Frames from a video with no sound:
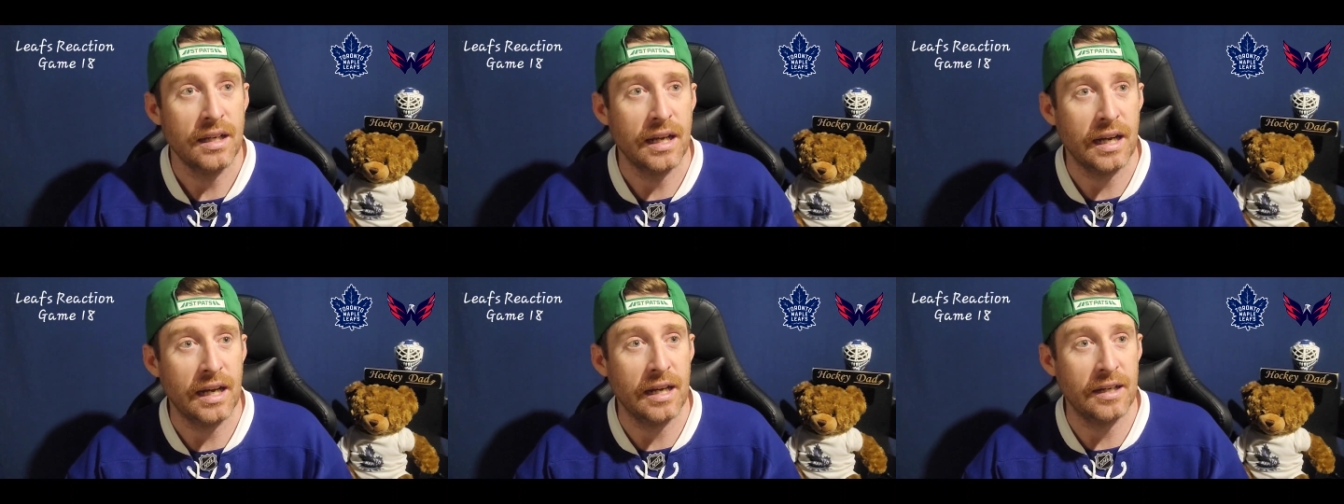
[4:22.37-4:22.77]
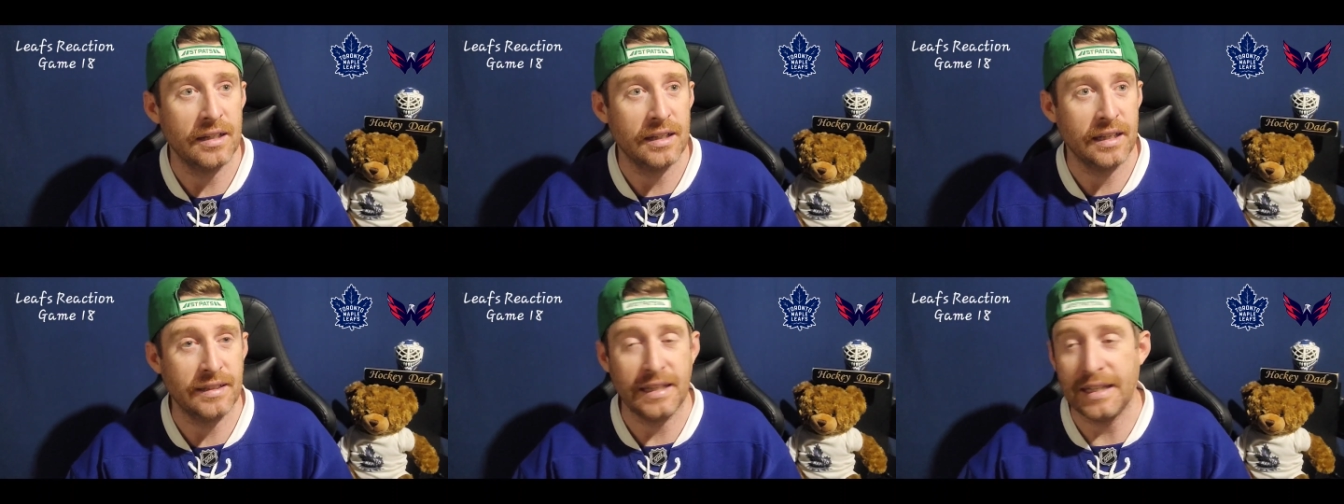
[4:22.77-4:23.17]
Uh,
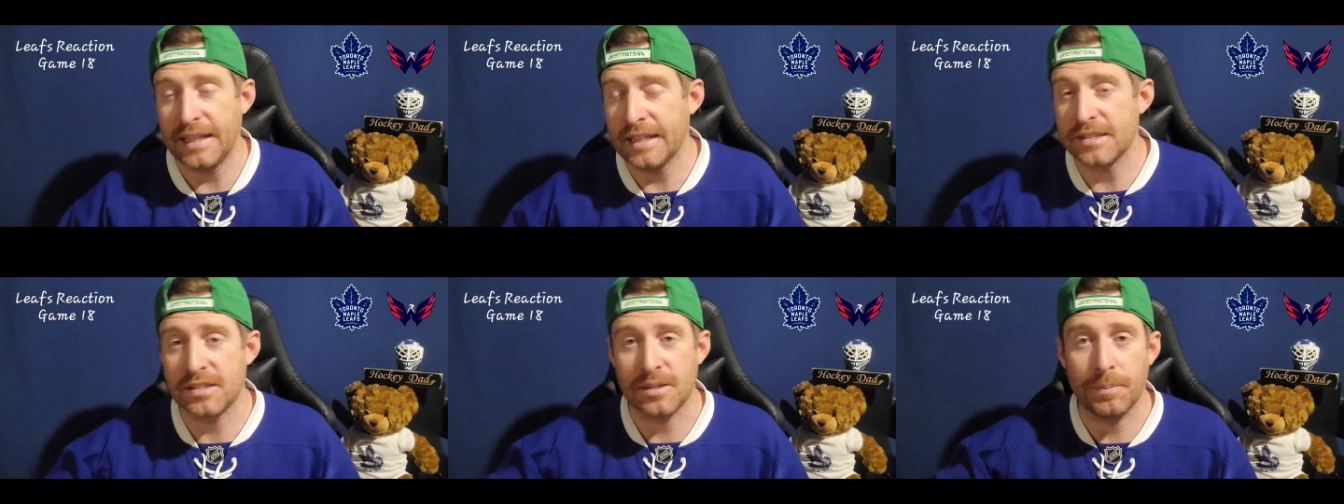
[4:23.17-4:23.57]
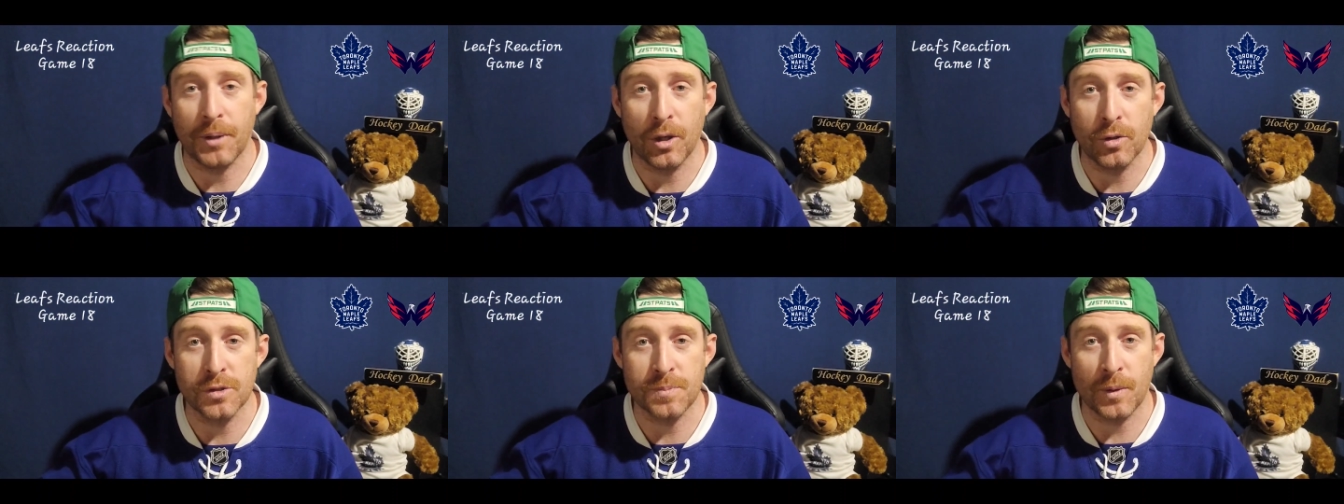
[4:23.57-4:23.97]
and then he hits the
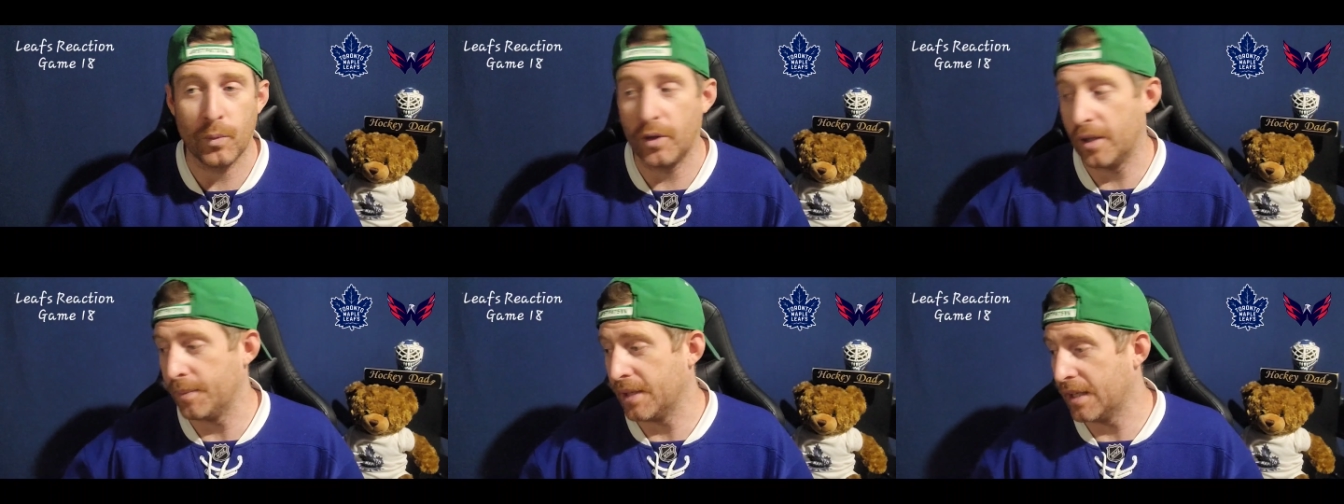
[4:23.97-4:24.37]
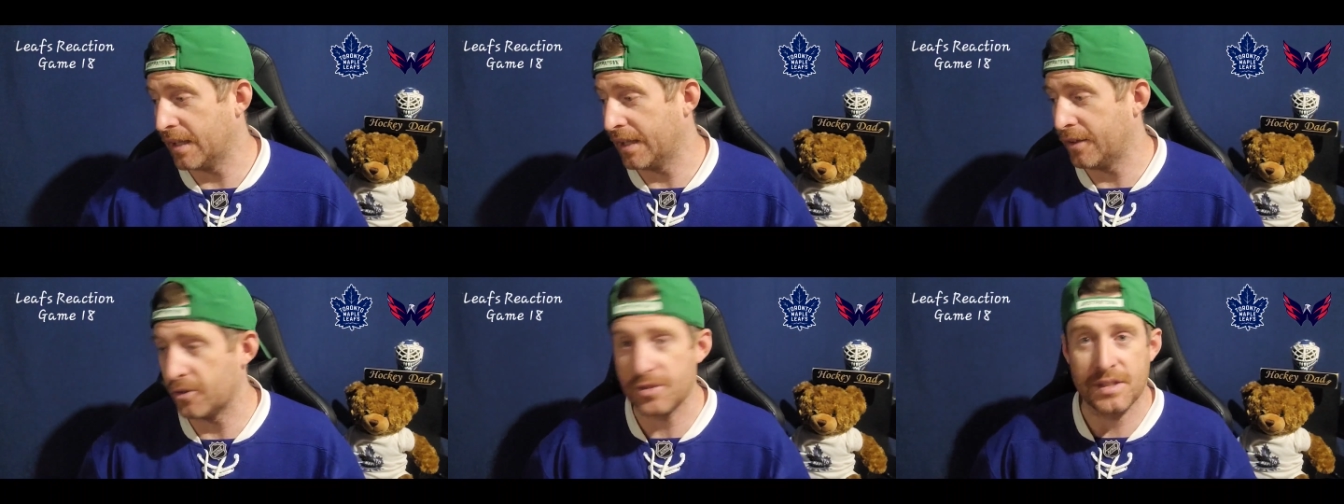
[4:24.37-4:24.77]
post, but William
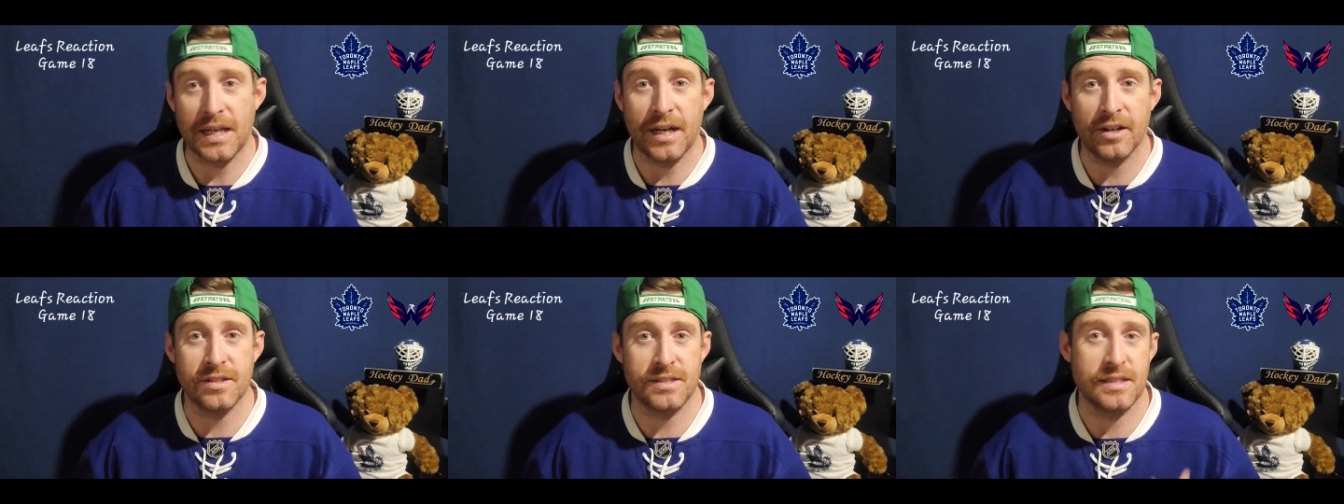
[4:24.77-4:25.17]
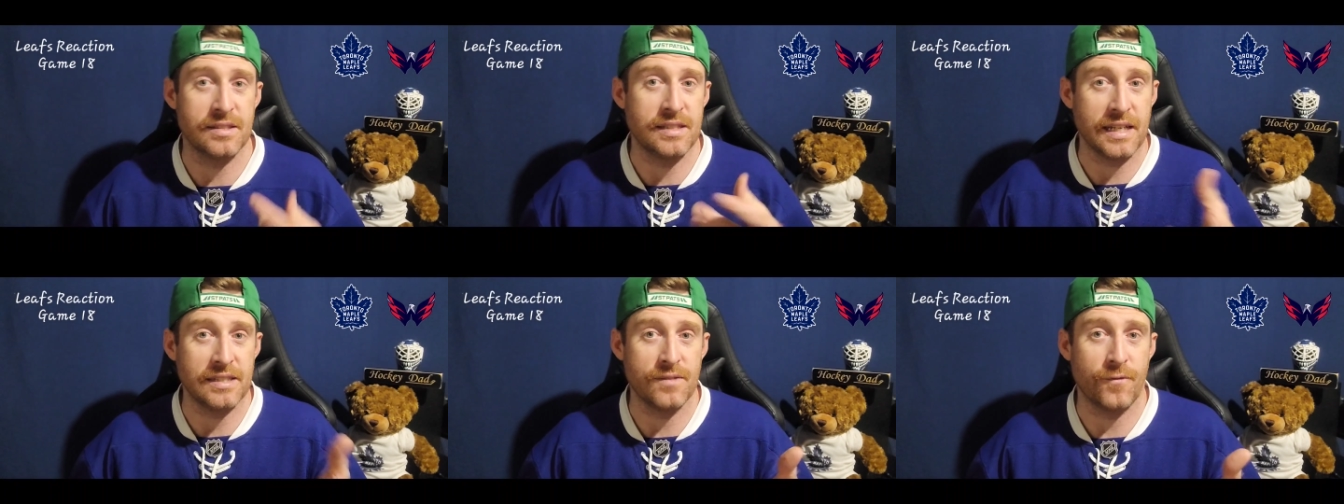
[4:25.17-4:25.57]
Nylander's there because he
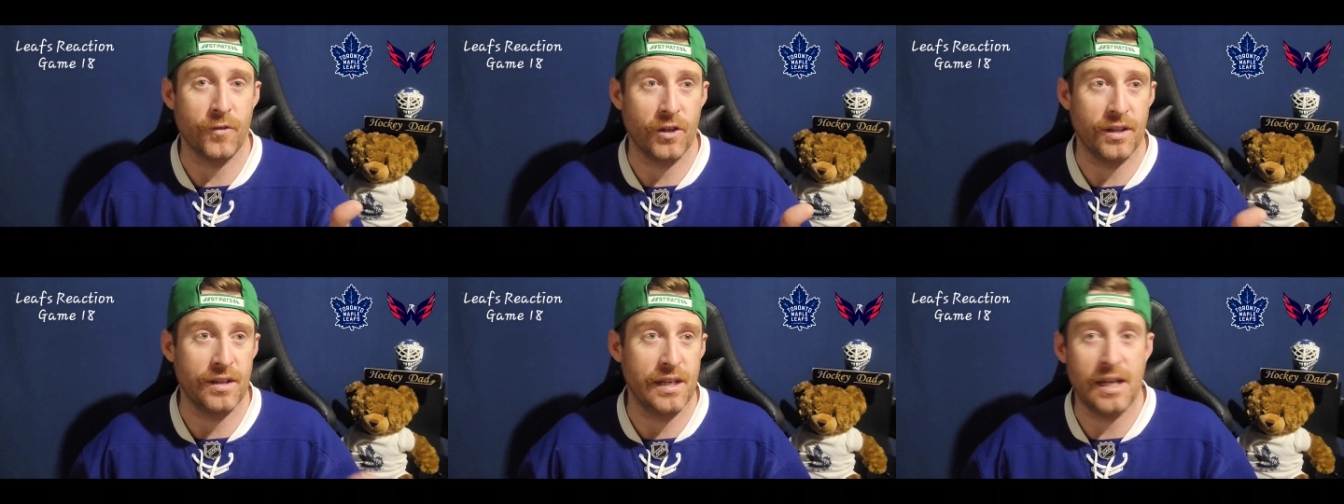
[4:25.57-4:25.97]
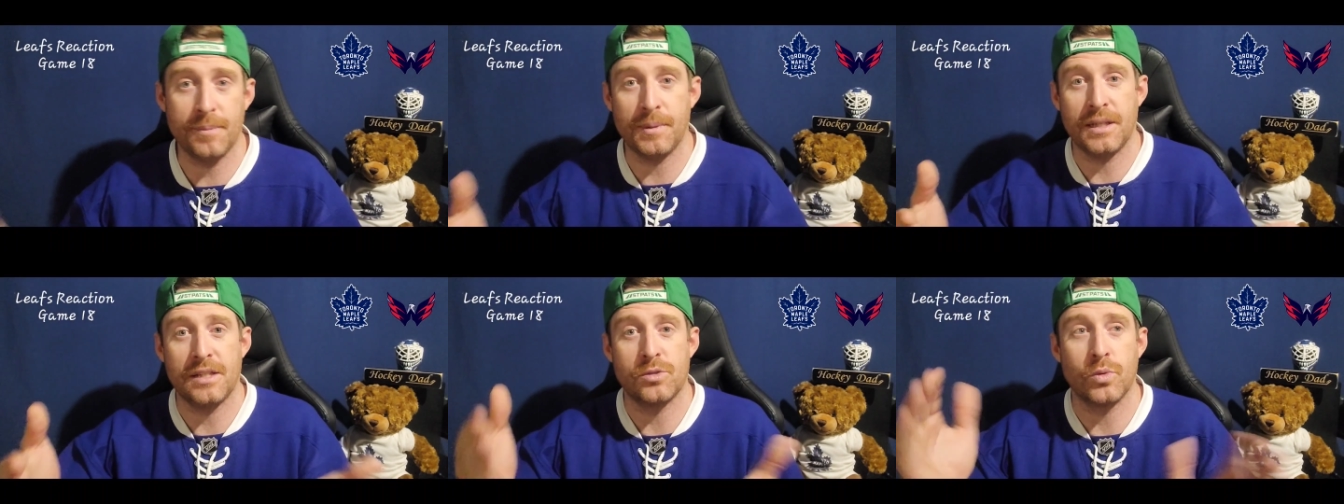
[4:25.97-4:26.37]
stays in front of the
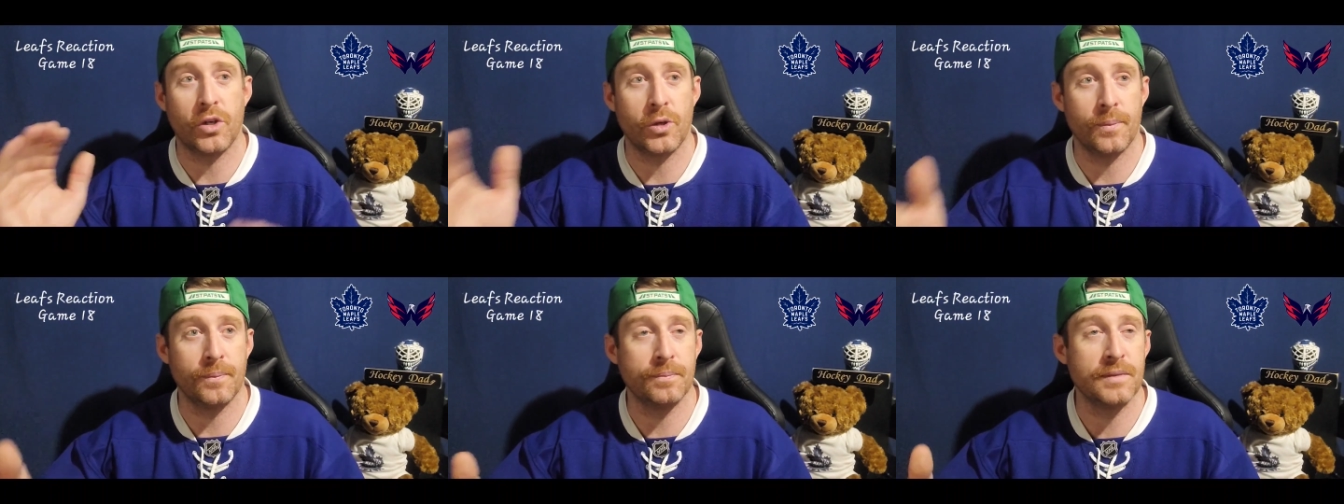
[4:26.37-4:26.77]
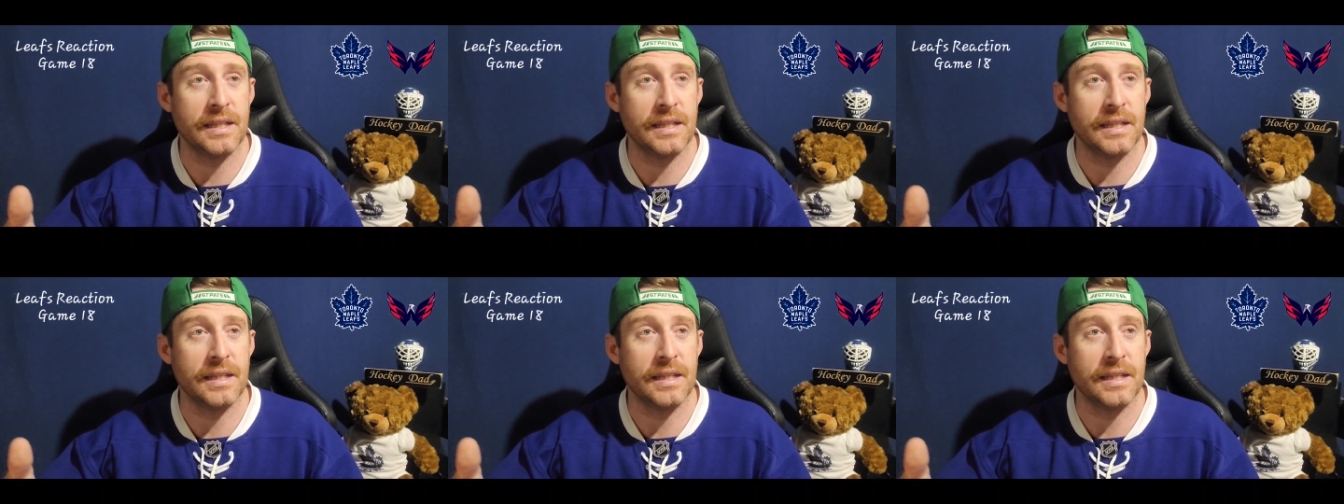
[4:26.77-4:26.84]
net because William